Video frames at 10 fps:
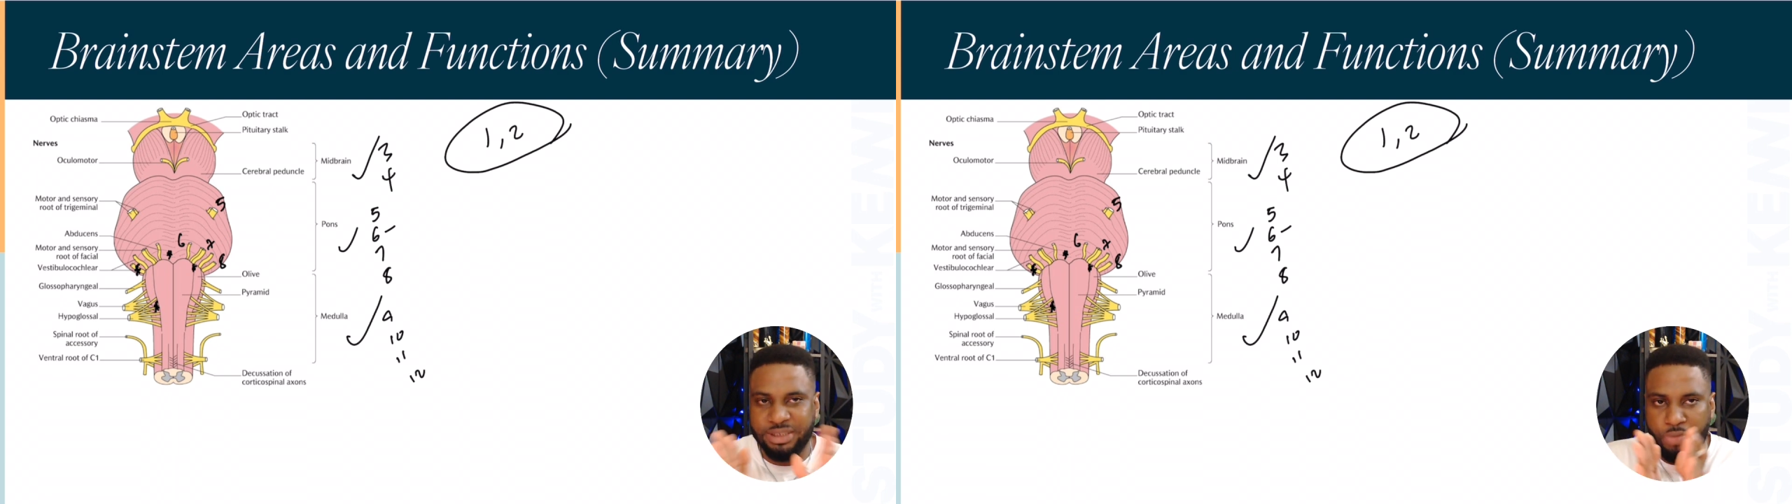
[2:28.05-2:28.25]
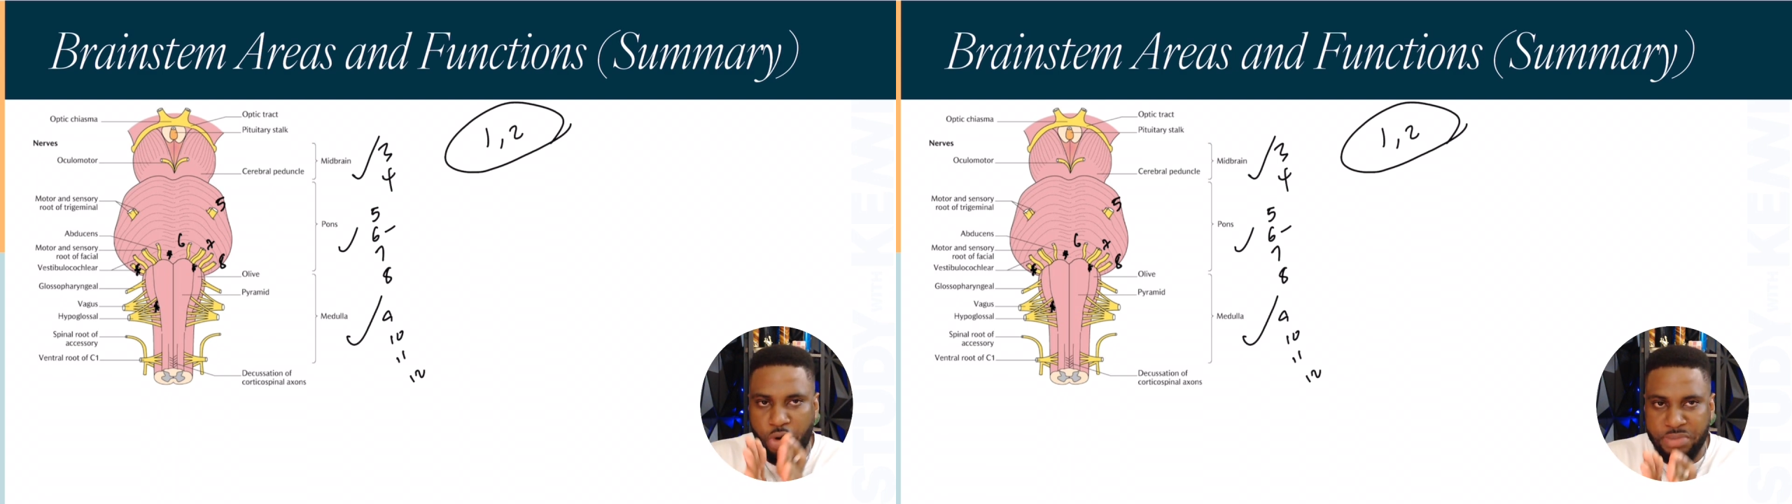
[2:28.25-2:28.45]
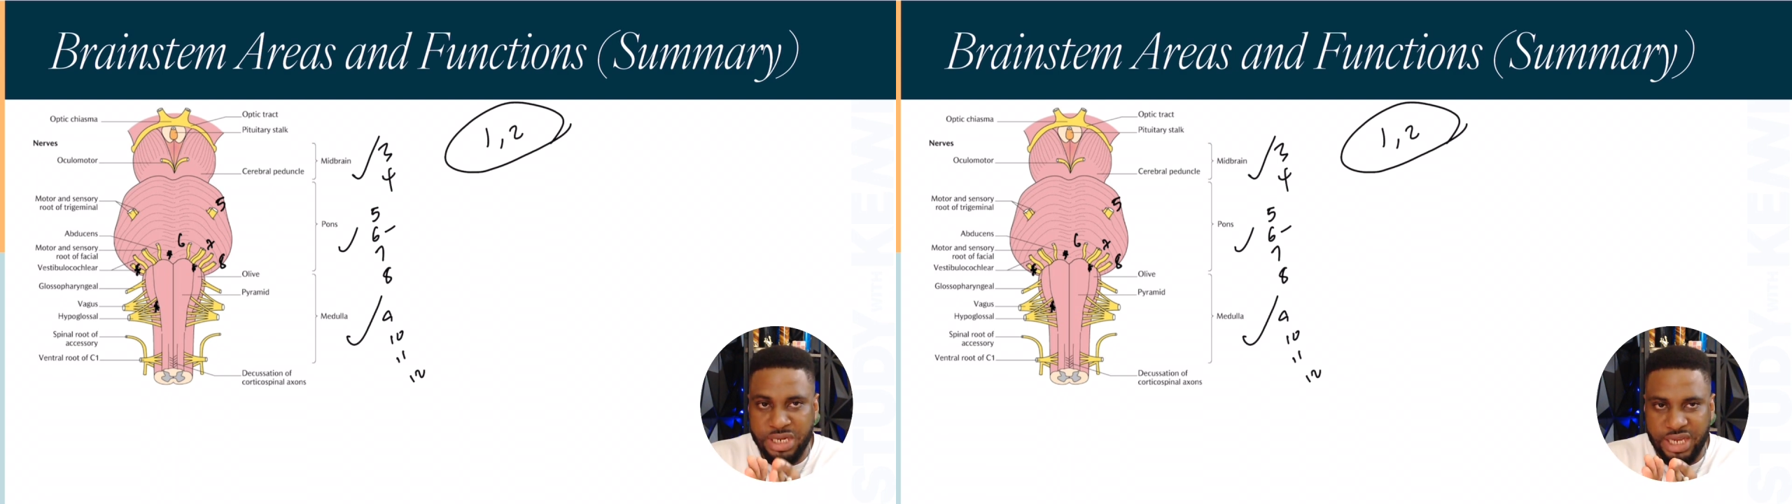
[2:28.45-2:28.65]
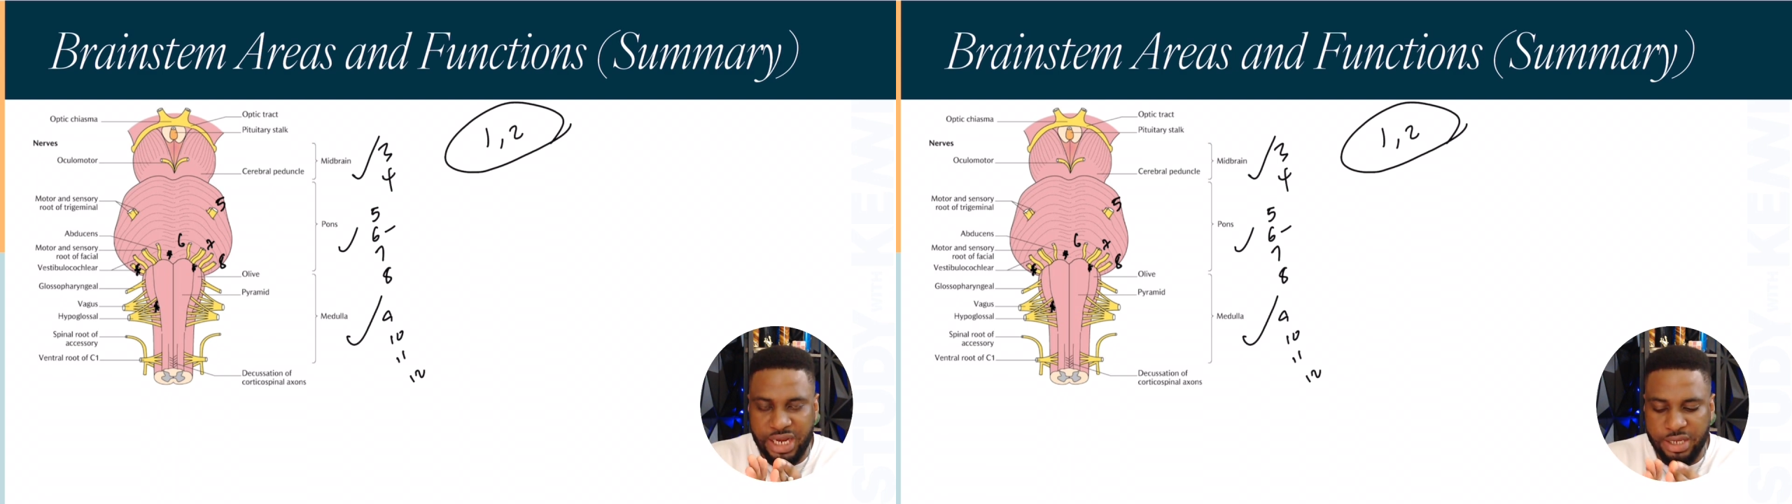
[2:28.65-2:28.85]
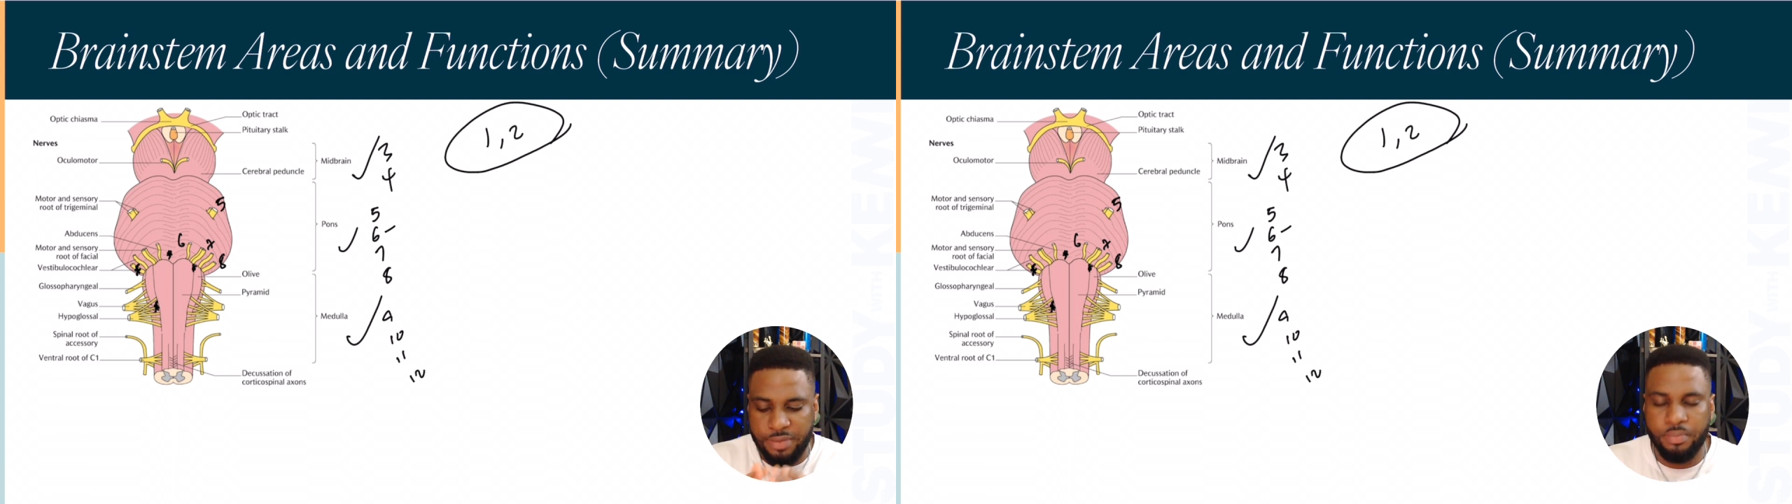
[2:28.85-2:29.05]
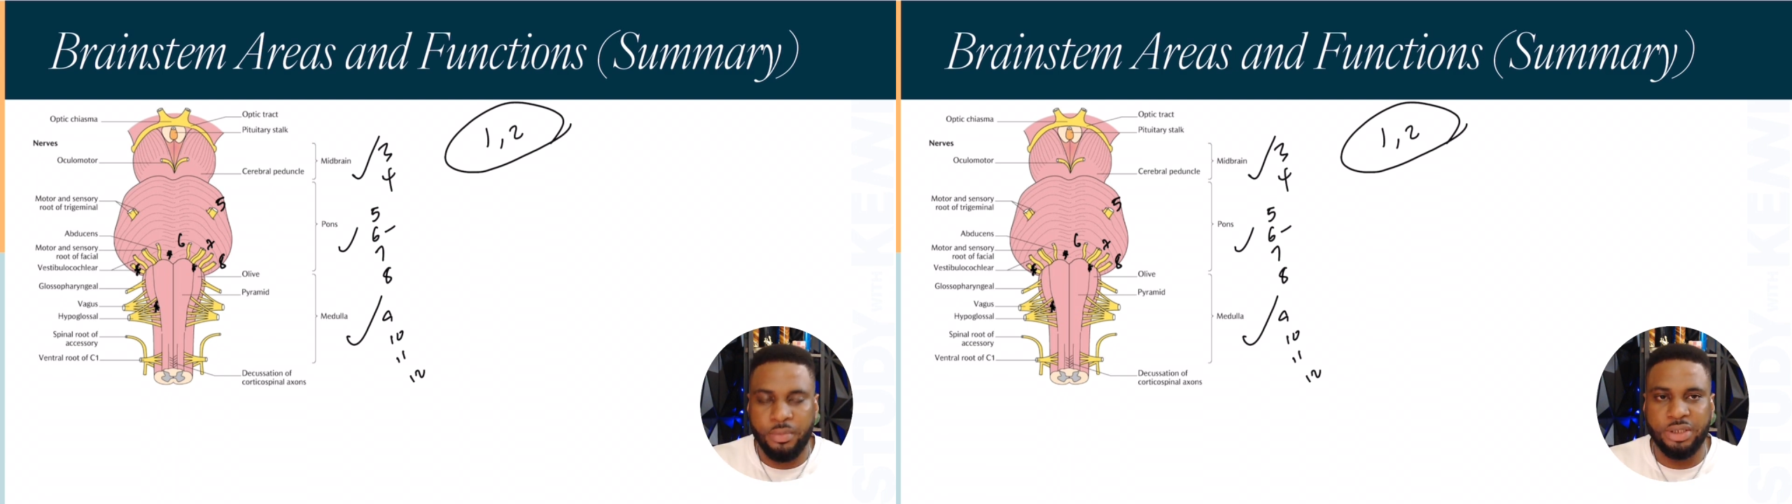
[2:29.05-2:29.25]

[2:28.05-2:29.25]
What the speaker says: more medially,